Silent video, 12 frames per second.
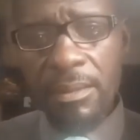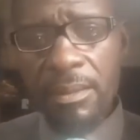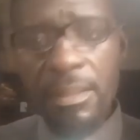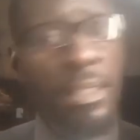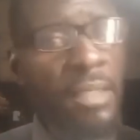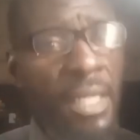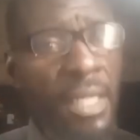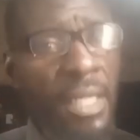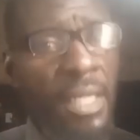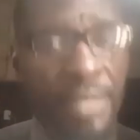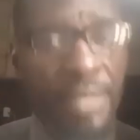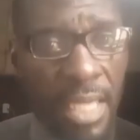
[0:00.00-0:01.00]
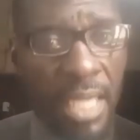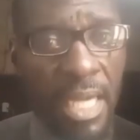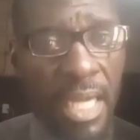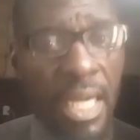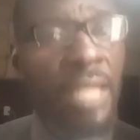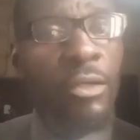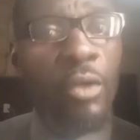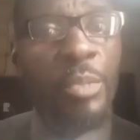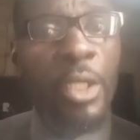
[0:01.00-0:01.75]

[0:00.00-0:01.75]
The Great War of China cannot be